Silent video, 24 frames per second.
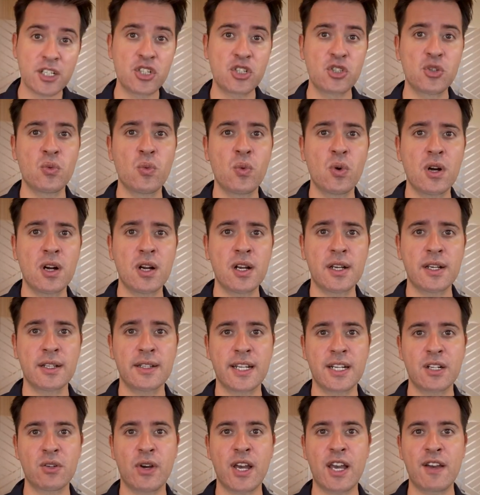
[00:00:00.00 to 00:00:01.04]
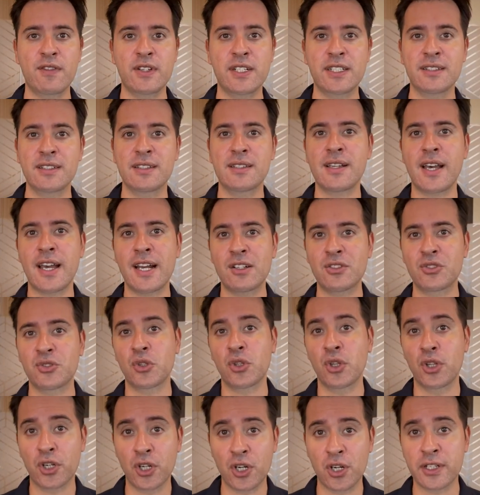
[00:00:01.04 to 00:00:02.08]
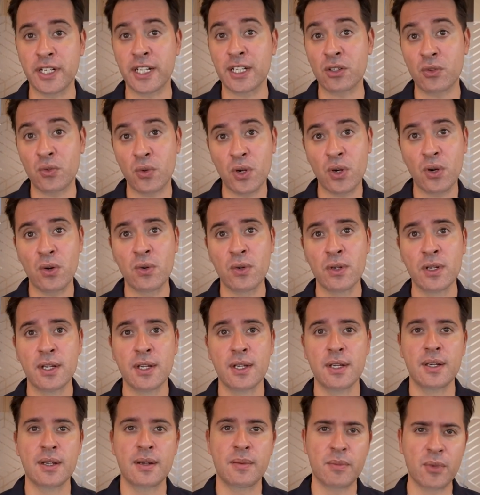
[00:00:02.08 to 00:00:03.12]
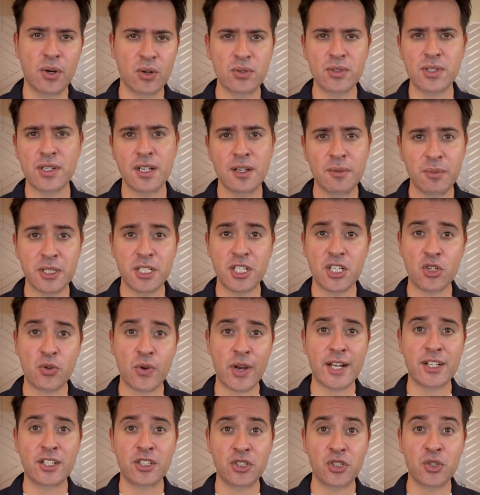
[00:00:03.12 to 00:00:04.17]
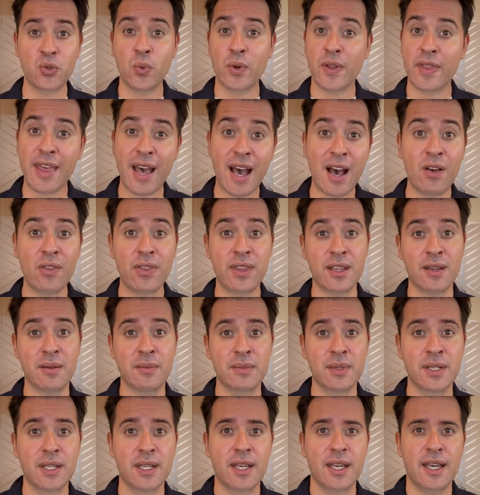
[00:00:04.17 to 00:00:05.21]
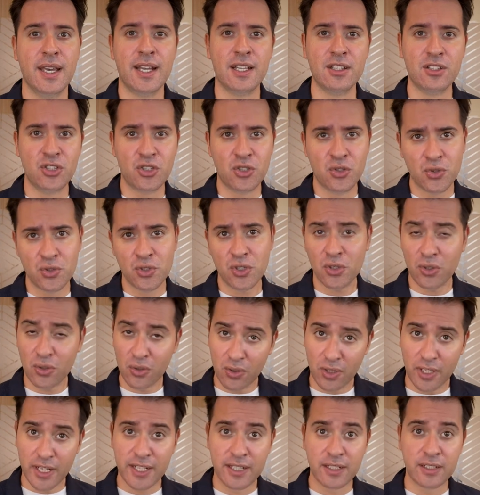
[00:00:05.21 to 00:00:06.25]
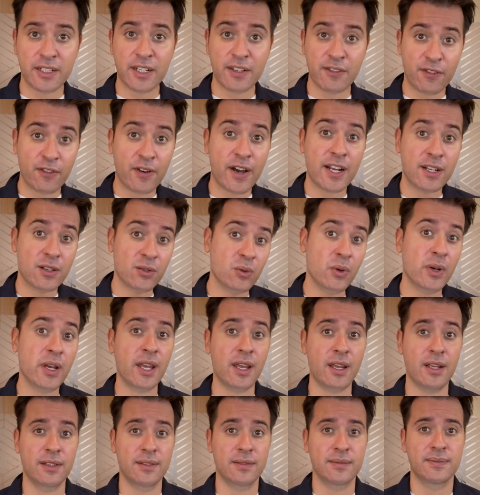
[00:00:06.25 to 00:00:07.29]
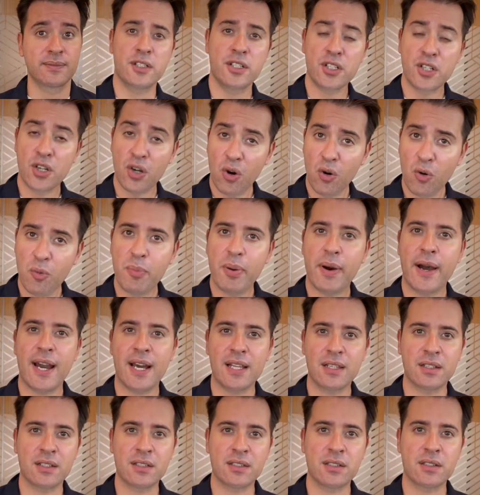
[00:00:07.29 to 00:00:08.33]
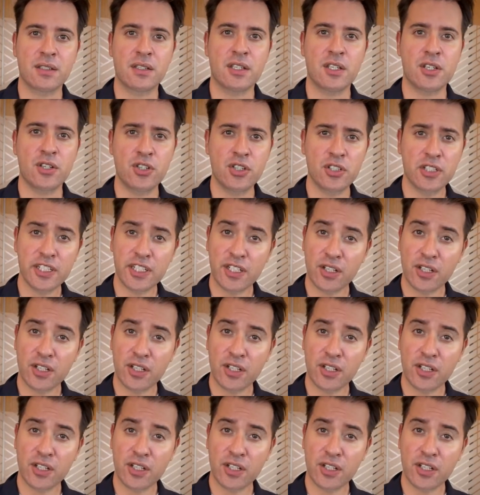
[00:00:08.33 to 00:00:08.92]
to work, they don't have any desire to learn and grow, most companies try to do without them, and sooner or later they find a way. The co-pilots. Usually the